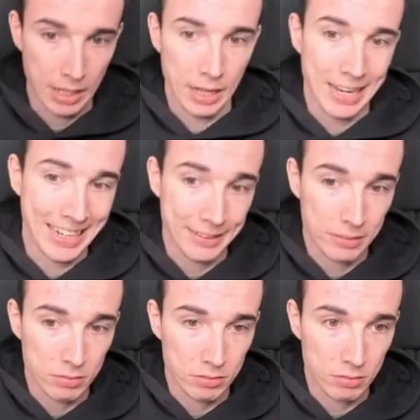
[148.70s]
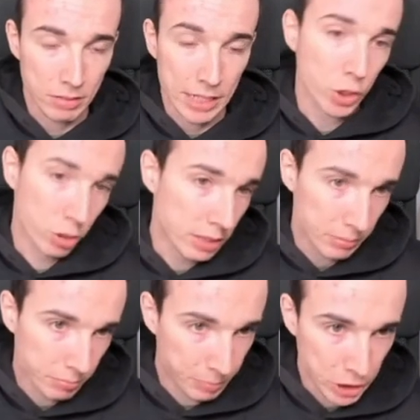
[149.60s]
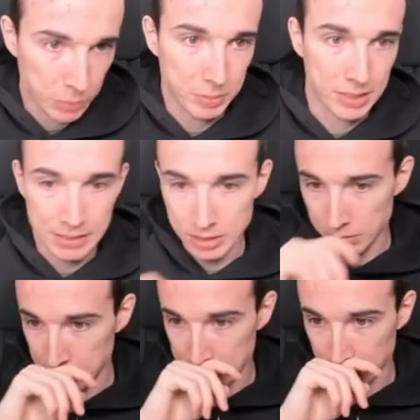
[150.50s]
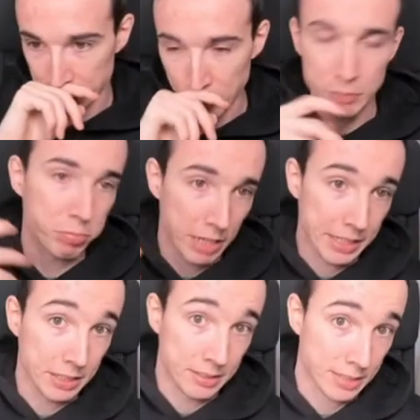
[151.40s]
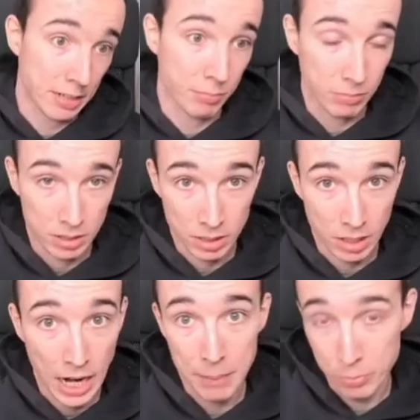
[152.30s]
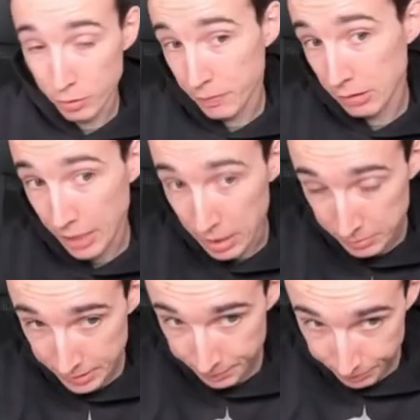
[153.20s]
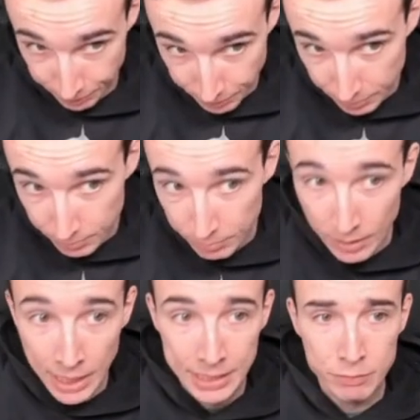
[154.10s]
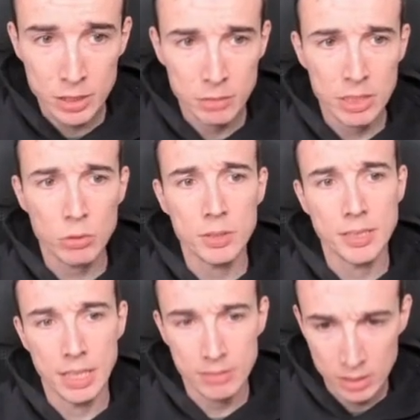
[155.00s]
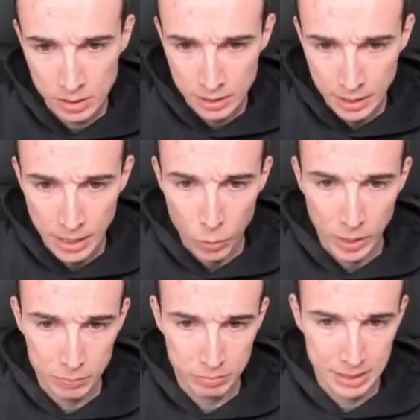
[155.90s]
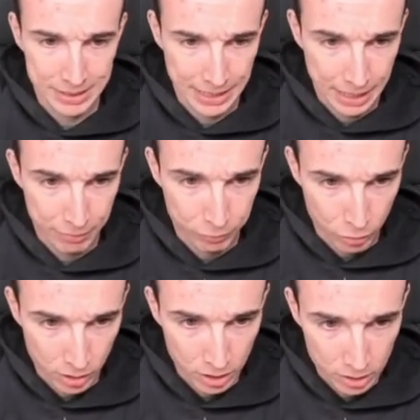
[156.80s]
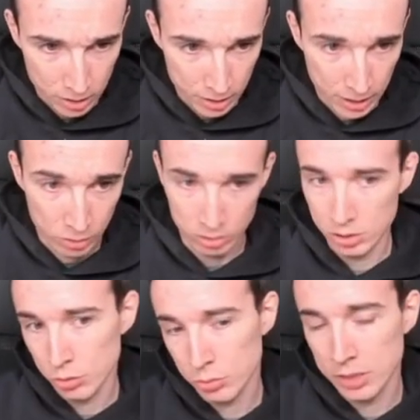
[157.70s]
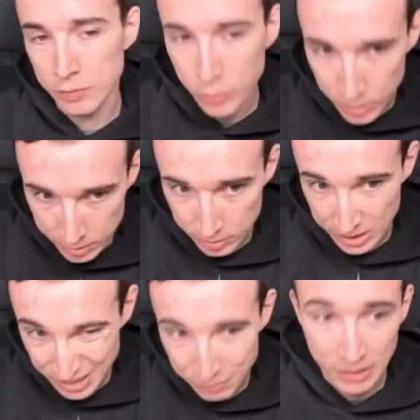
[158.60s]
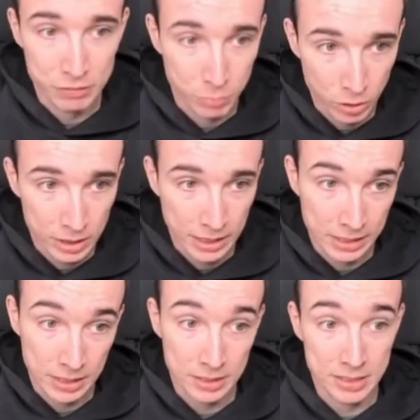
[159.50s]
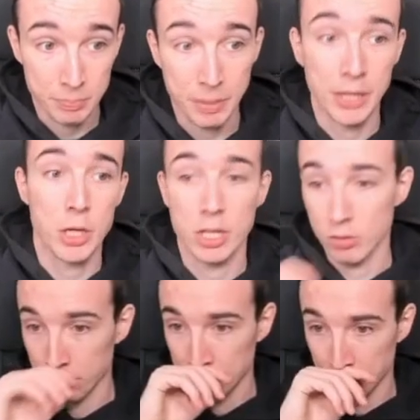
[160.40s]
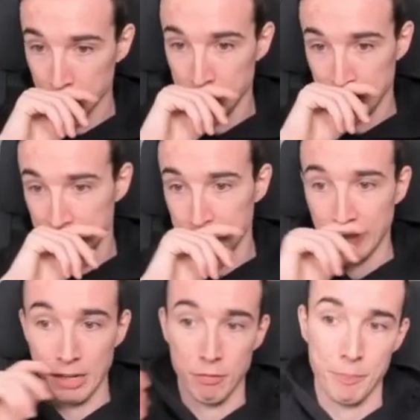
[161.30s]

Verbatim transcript: And actually, bishop e7 immediately was played in some uh, high profile games. And after queen to e7, White plays f4 uh, in order to reinforce the e5 pawn in anticipation of the move c5.